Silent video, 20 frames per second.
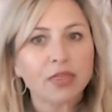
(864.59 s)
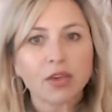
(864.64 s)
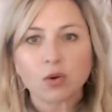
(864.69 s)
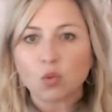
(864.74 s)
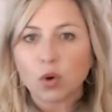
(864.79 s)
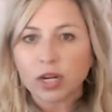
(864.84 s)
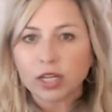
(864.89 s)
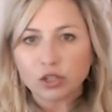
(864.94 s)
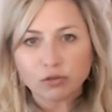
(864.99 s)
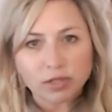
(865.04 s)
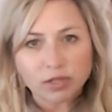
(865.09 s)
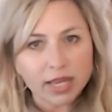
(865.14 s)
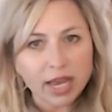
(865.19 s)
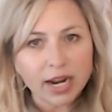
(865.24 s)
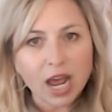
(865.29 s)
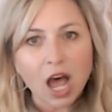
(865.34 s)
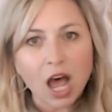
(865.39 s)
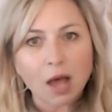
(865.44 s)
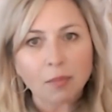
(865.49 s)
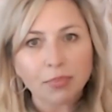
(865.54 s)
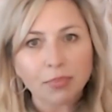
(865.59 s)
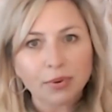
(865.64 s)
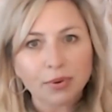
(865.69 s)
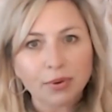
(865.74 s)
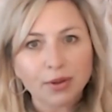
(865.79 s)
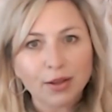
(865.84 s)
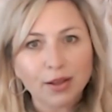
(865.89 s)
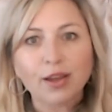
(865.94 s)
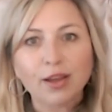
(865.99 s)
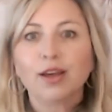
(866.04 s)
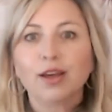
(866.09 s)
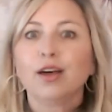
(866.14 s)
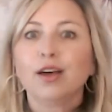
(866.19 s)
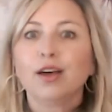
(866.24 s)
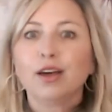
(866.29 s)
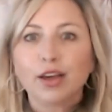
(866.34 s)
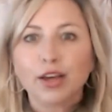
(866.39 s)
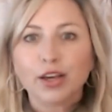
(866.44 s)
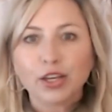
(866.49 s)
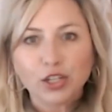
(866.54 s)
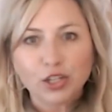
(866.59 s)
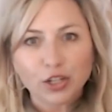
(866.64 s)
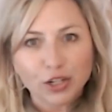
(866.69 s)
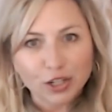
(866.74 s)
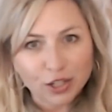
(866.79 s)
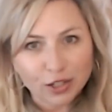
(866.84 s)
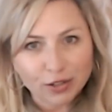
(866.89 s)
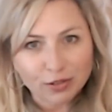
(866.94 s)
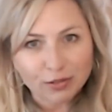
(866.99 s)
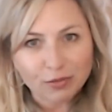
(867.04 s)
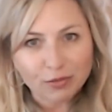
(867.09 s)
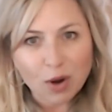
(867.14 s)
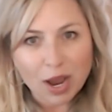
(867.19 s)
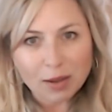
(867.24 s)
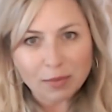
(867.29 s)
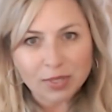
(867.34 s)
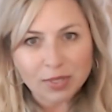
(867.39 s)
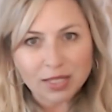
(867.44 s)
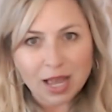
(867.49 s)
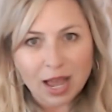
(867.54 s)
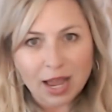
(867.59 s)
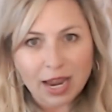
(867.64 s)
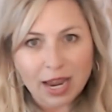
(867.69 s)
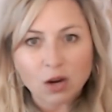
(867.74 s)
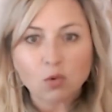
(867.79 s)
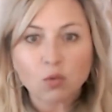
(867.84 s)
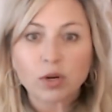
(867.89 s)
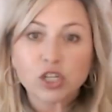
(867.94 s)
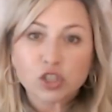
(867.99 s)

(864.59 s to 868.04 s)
And then when you set up your website,